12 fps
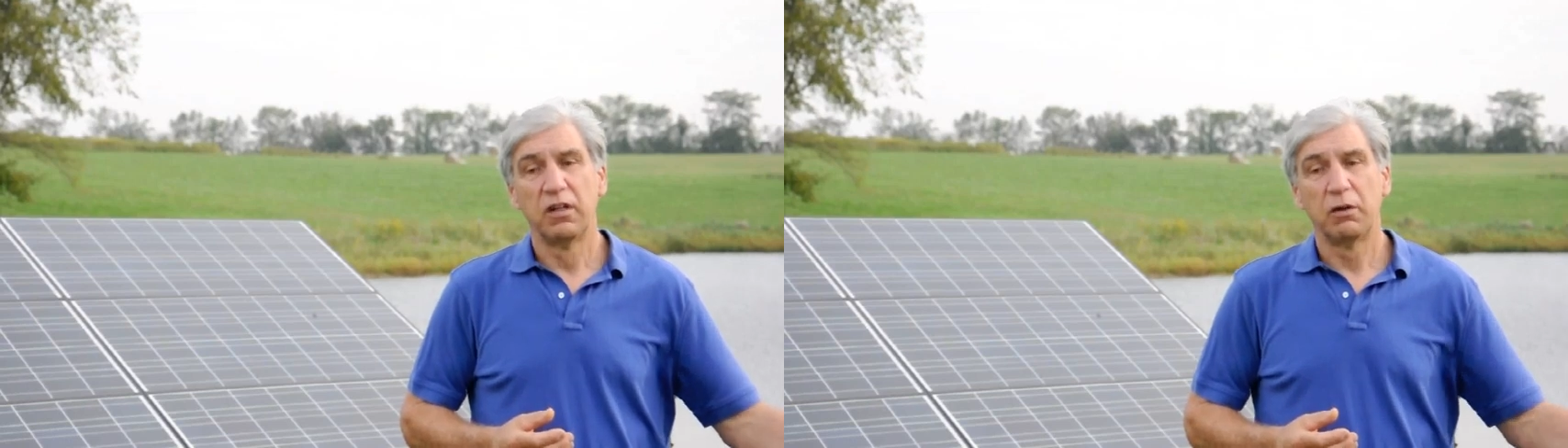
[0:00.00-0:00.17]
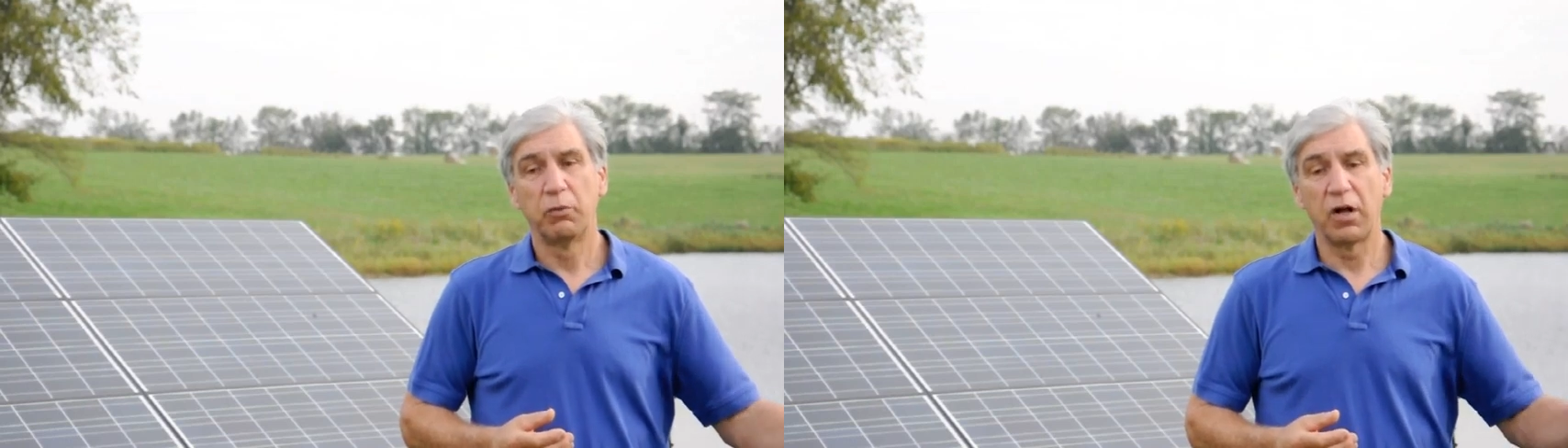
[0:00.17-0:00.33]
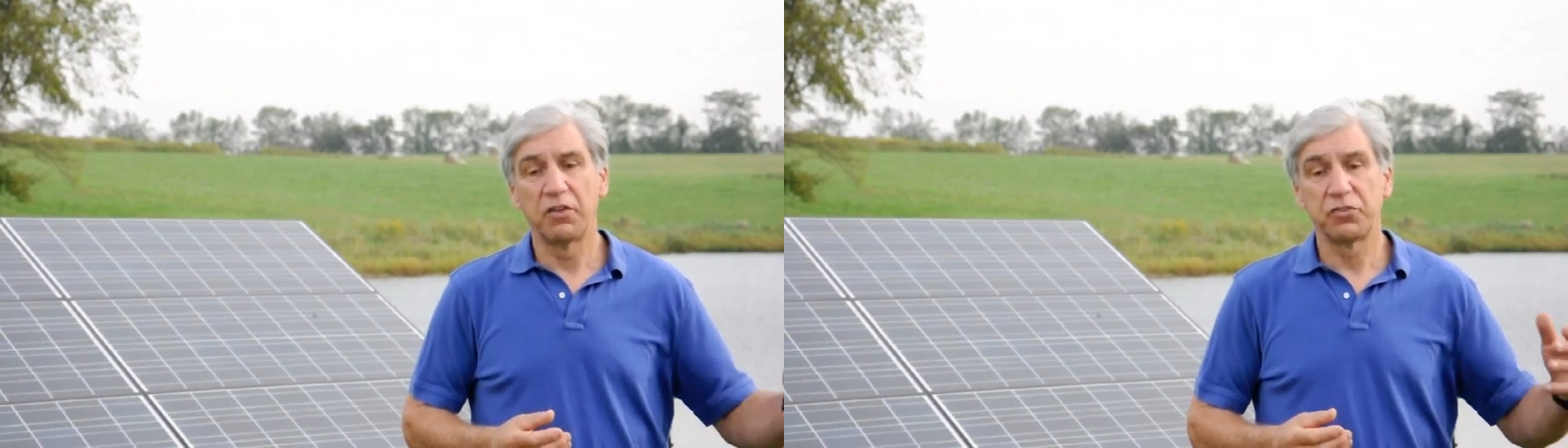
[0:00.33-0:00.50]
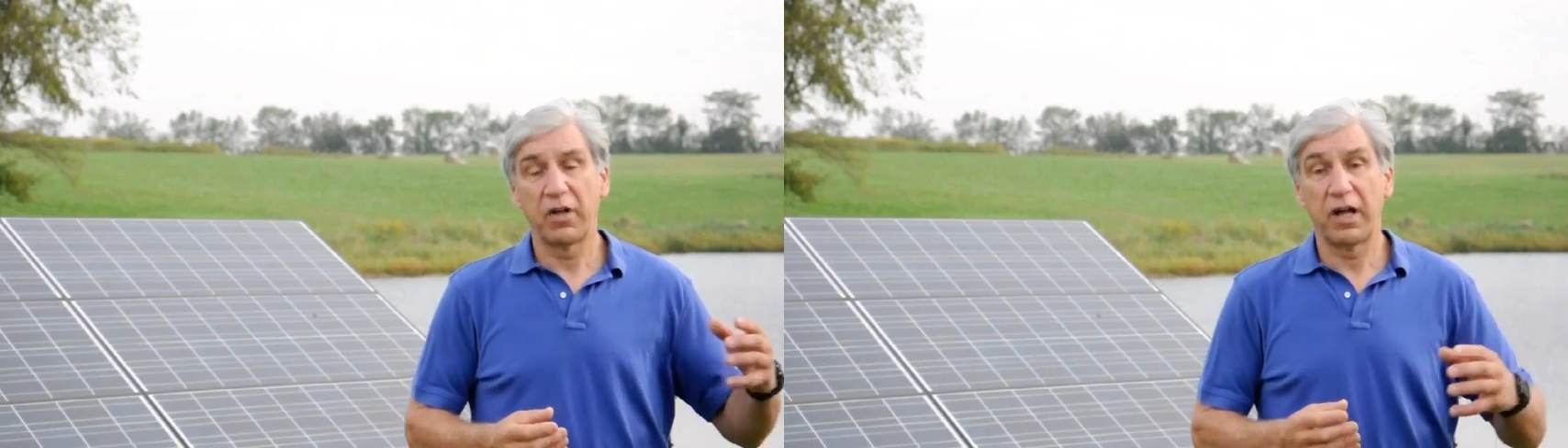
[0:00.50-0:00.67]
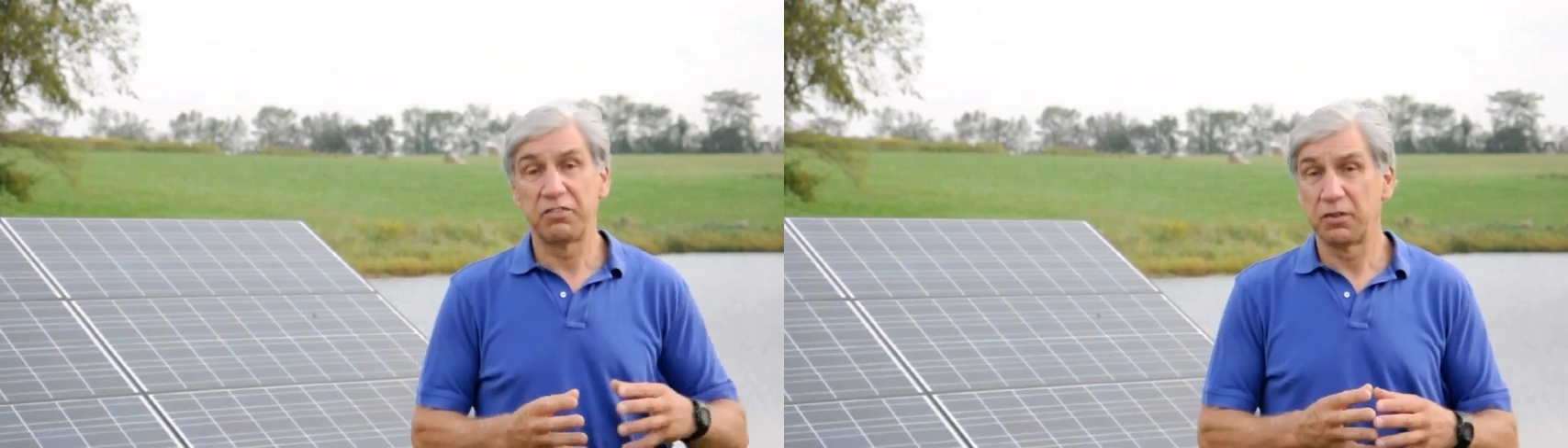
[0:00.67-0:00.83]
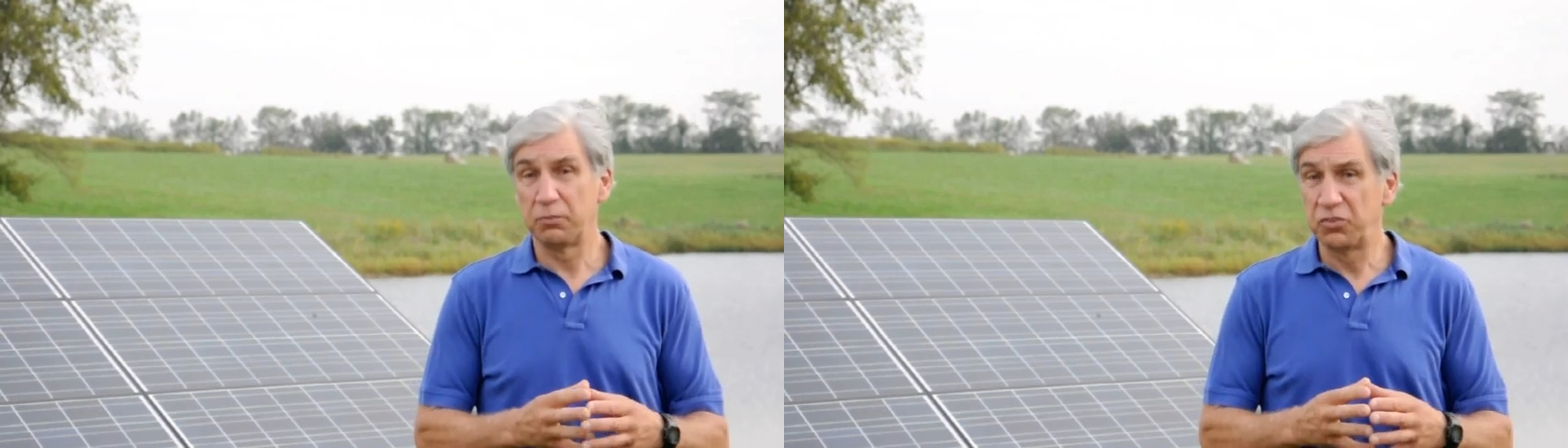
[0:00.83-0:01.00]
We also
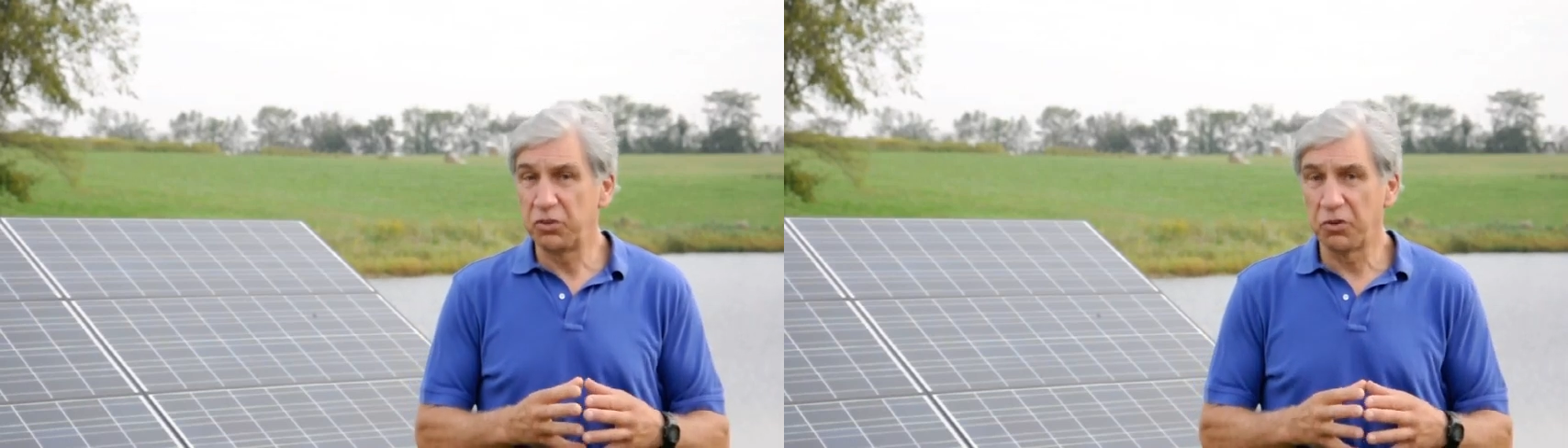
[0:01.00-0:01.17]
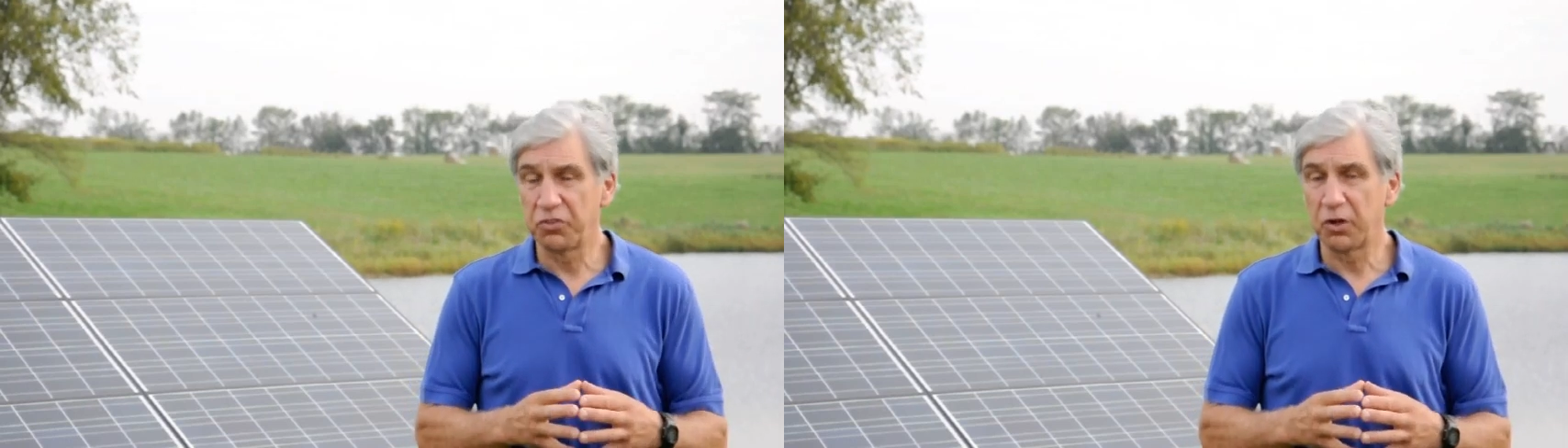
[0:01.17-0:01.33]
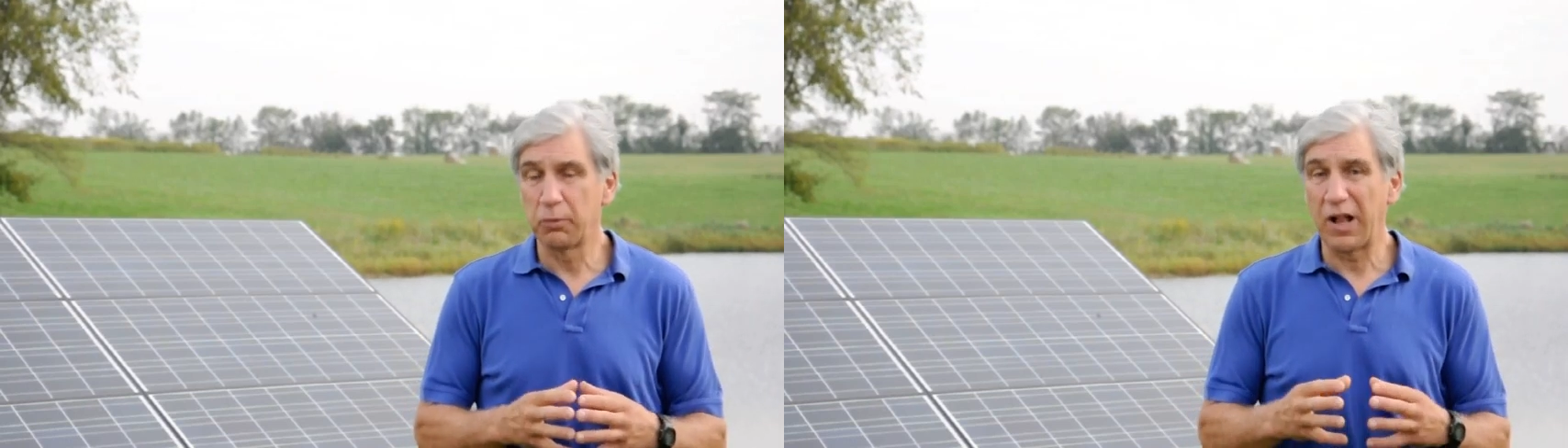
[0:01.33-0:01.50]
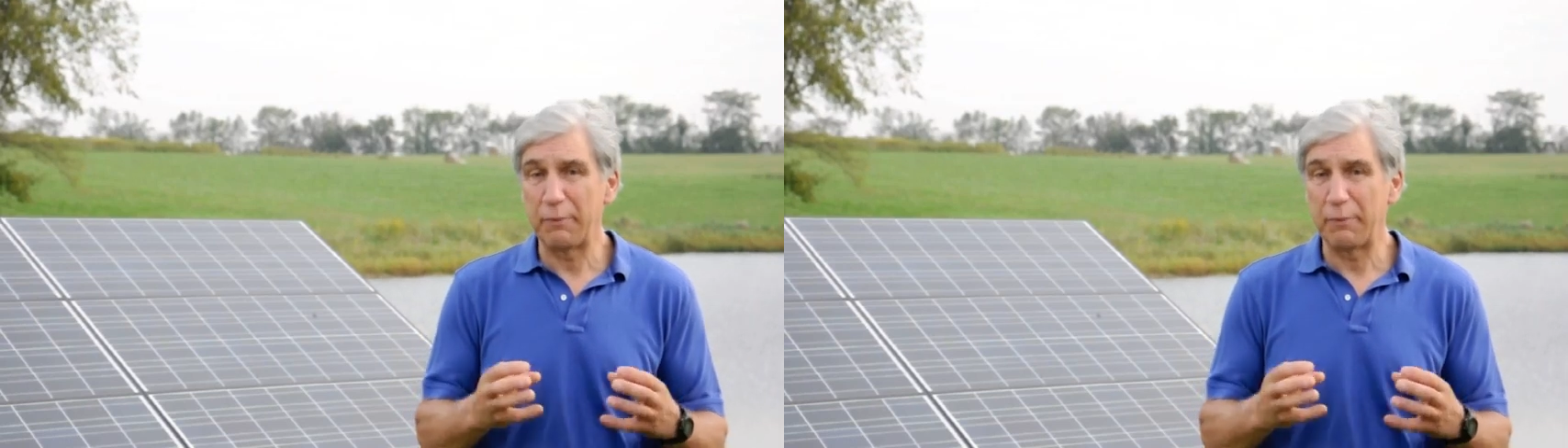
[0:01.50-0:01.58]
have some geothermal